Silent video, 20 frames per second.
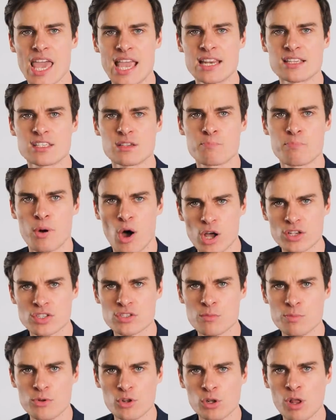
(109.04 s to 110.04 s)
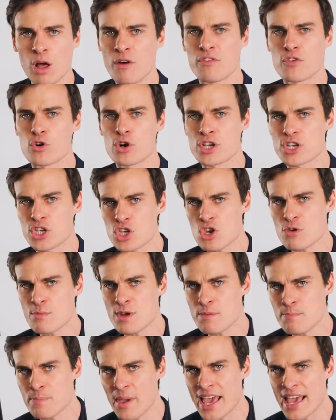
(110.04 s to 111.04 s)
It is impossible for a
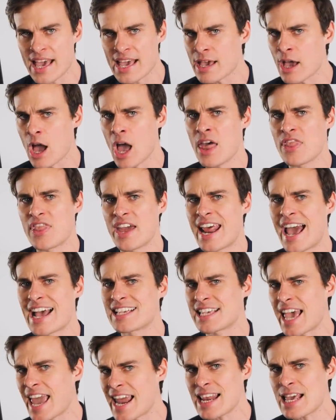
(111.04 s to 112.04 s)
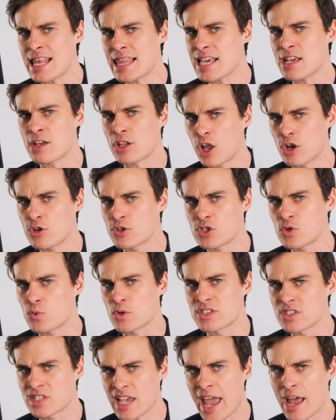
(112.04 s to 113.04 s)
human being that has anything close to
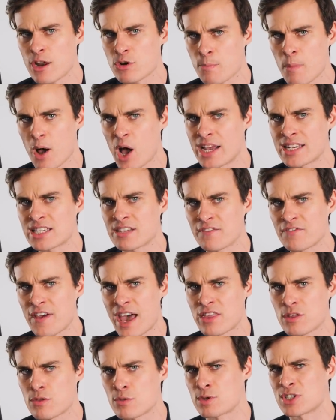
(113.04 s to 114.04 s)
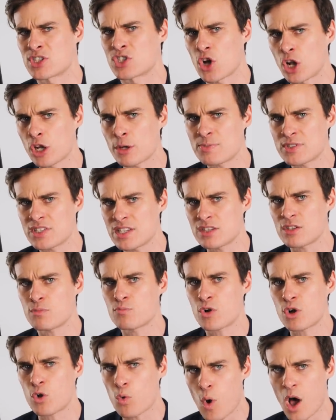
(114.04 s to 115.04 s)
a sound mind to fathom the solipsism
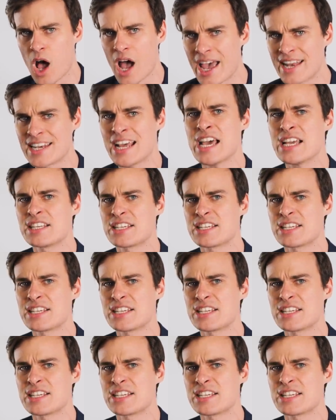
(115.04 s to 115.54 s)
required